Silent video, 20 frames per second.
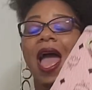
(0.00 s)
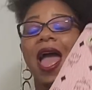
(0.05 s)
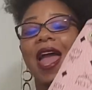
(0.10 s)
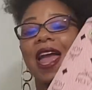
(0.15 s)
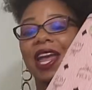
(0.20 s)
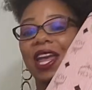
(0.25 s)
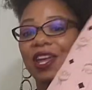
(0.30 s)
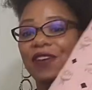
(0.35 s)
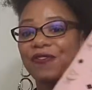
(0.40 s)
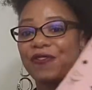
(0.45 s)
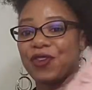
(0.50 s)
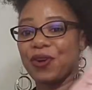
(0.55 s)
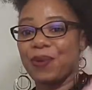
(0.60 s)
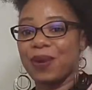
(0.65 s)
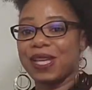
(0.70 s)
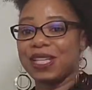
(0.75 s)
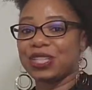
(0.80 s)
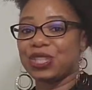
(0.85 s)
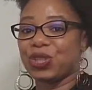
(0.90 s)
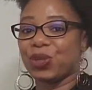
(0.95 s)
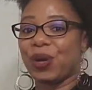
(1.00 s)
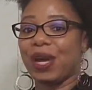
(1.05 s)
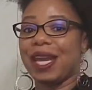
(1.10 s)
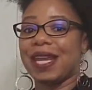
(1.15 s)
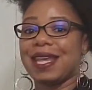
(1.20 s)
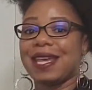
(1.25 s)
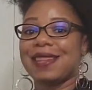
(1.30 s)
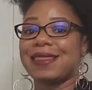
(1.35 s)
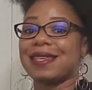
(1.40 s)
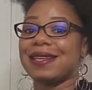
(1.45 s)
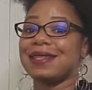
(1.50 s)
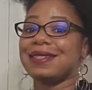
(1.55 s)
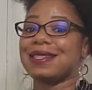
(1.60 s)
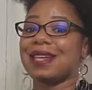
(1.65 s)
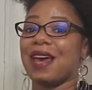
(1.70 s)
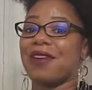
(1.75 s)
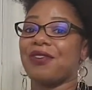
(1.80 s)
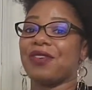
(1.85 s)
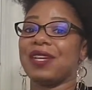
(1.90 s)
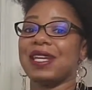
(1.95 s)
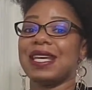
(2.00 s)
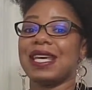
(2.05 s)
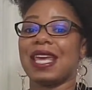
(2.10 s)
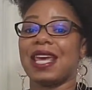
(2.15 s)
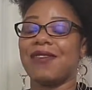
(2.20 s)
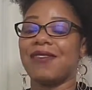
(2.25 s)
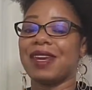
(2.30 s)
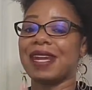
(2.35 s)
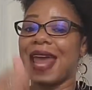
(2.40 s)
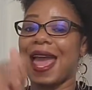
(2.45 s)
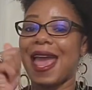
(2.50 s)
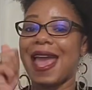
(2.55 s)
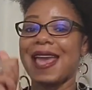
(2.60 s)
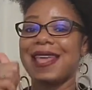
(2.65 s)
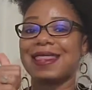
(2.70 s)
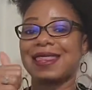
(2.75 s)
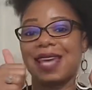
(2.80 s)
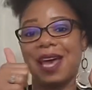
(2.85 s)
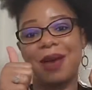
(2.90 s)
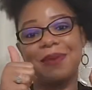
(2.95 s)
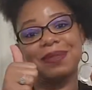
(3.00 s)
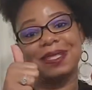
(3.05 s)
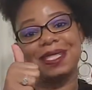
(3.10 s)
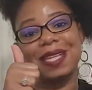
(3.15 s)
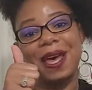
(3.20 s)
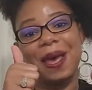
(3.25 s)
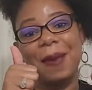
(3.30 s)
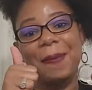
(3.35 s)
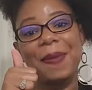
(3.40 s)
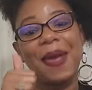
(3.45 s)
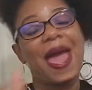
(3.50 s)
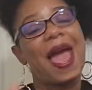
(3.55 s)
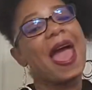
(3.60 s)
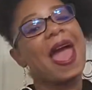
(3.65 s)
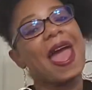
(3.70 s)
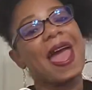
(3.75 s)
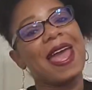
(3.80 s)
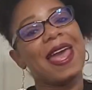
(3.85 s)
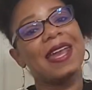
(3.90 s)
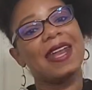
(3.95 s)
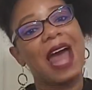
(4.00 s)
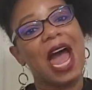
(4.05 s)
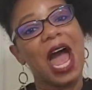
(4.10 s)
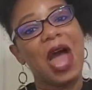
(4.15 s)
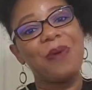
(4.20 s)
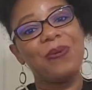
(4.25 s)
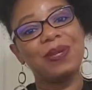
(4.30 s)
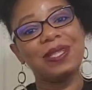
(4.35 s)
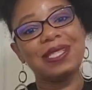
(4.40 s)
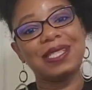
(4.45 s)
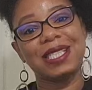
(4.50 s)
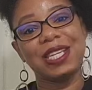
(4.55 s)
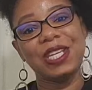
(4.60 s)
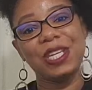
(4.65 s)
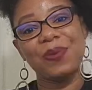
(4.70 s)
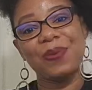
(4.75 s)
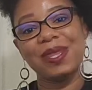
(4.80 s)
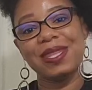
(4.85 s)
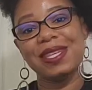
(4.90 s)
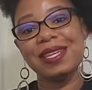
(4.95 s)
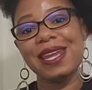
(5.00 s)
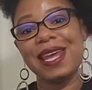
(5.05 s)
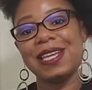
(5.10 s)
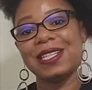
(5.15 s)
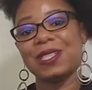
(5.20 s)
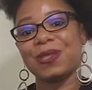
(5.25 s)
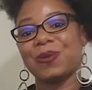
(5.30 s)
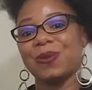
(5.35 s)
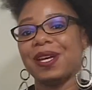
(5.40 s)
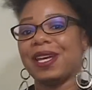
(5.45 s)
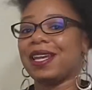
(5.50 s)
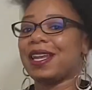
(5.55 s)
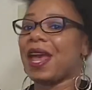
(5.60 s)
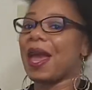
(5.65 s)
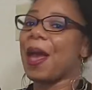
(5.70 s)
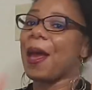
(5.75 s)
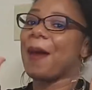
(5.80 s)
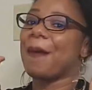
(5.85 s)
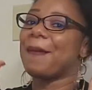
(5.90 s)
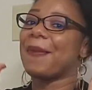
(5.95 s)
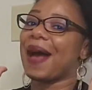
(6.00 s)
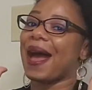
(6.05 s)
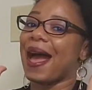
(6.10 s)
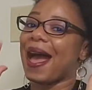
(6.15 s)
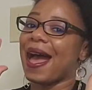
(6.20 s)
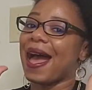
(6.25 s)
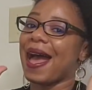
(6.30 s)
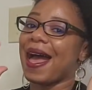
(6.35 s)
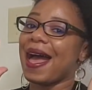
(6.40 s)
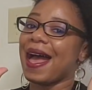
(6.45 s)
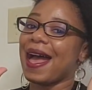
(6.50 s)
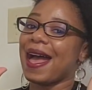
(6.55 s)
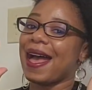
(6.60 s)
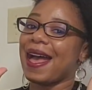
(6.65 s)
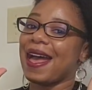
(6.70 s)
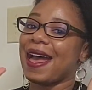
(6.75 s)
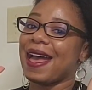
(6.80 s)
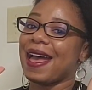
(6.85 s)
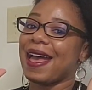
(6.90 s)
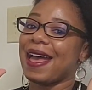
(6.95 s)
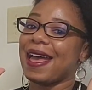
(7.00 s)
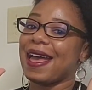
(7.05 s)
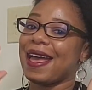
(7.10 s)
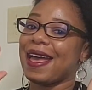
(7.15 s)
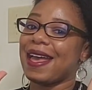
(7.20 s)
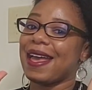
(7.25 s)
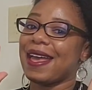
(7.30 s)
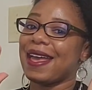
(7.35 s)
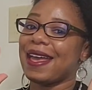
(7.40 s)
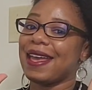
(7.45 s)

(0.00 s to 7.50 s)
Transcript: If you enjoyed it, then definitely give it a thumbs up. And I will see you in the next one. Bye.